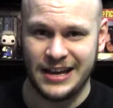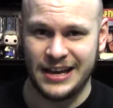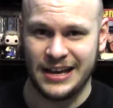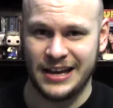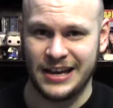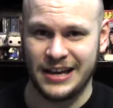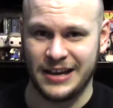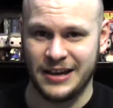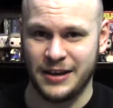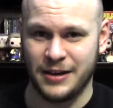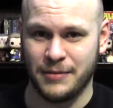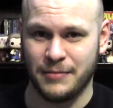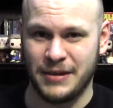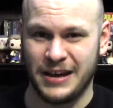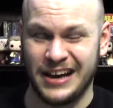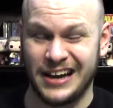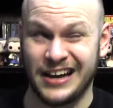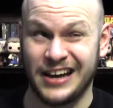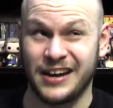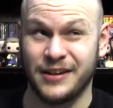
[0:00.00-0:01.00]

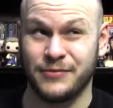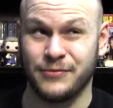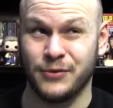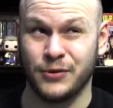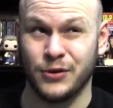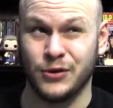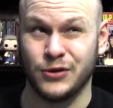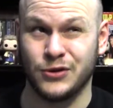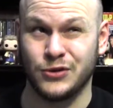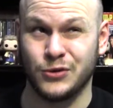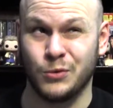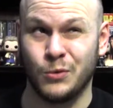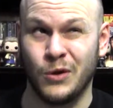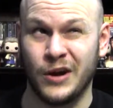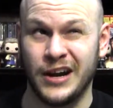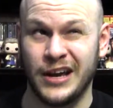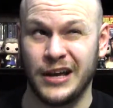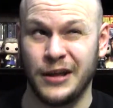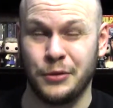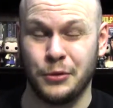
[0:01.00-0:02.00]
I got it for
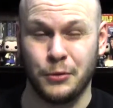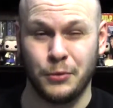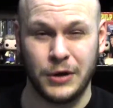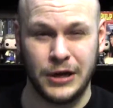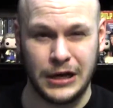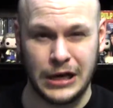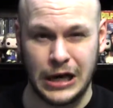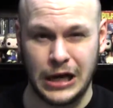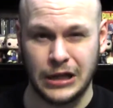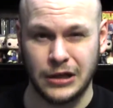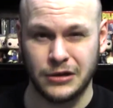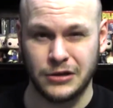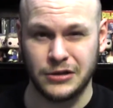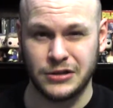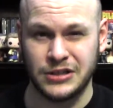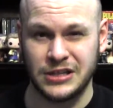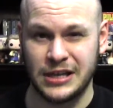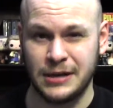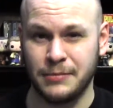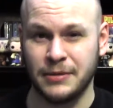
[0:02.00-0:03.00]

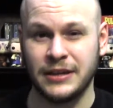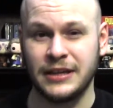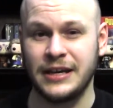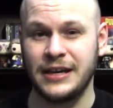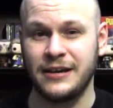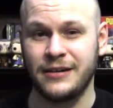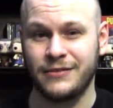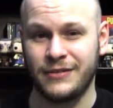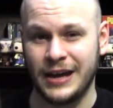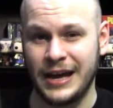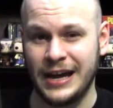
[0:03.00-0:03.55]
$23, I believe,